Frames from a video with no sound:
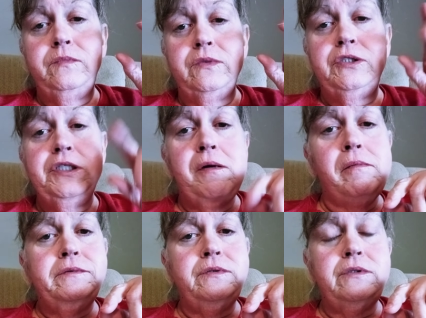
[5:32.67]
She
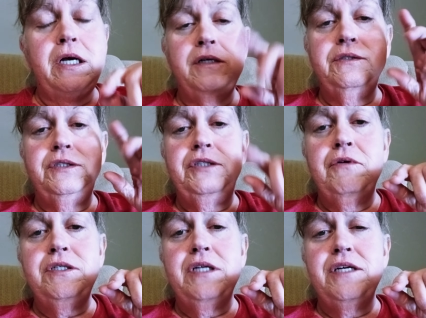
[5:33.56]
it, uh, she
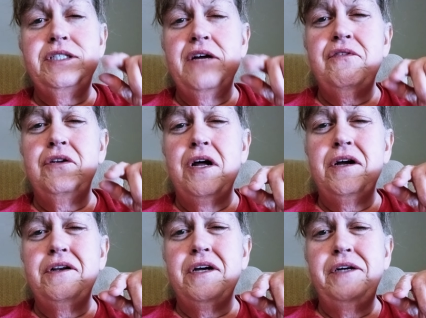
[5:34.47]
went to like seven o'clock
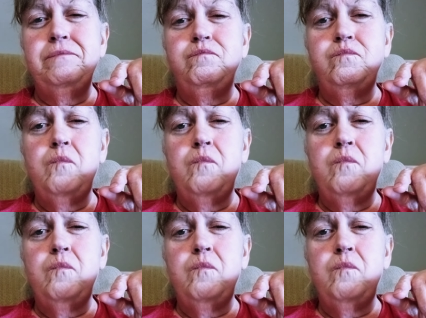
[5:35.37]
at night.